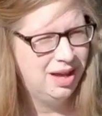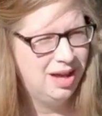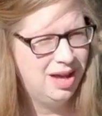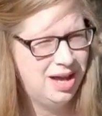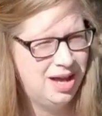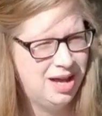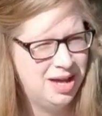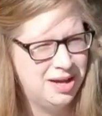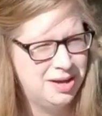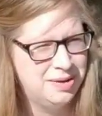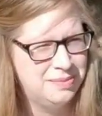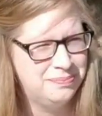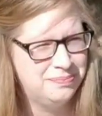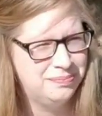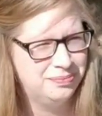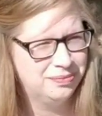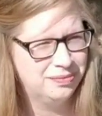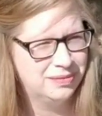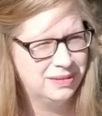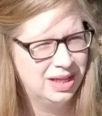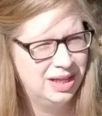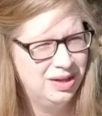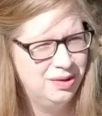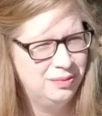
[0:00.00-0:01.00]

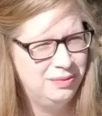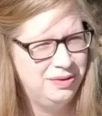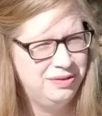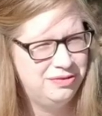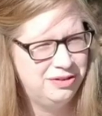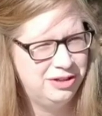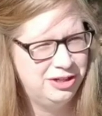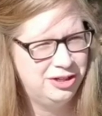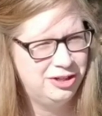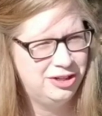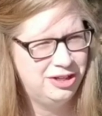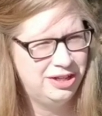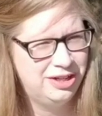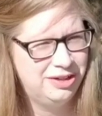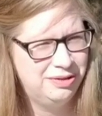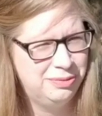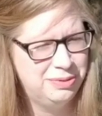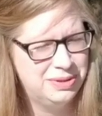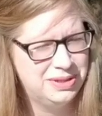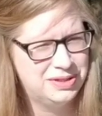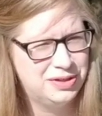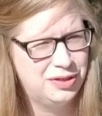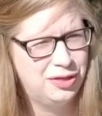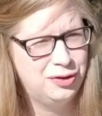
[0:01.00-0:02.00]
We figured it
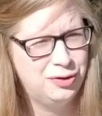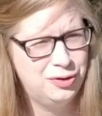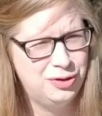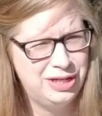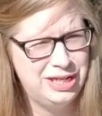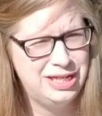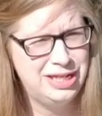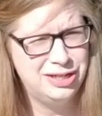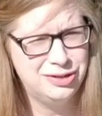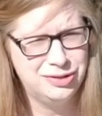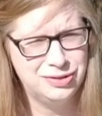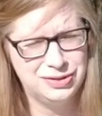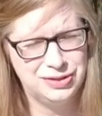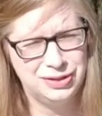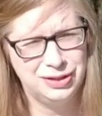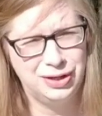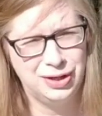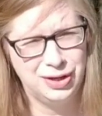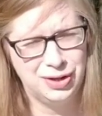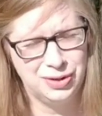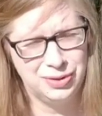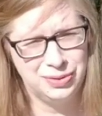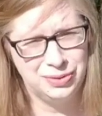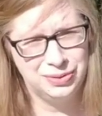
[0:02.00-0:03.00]
was 30 years
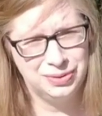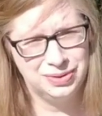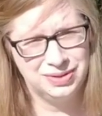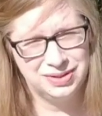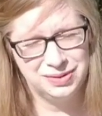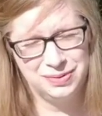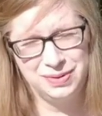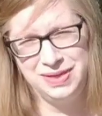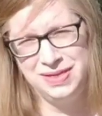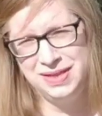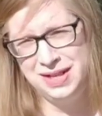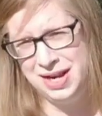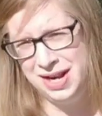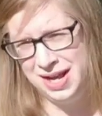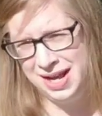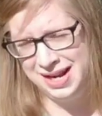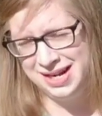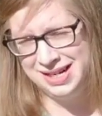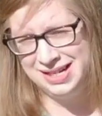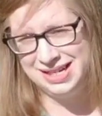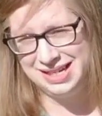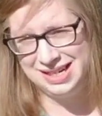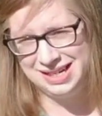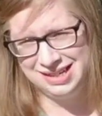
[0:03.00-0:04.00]
ago. So in the
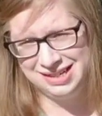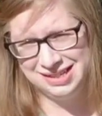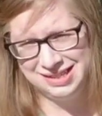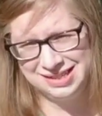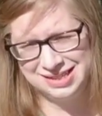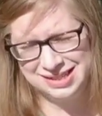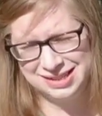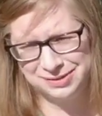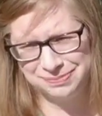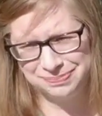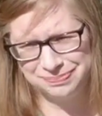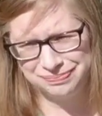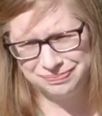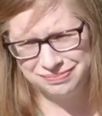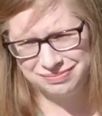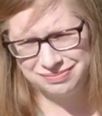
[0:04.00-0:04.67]
90s, is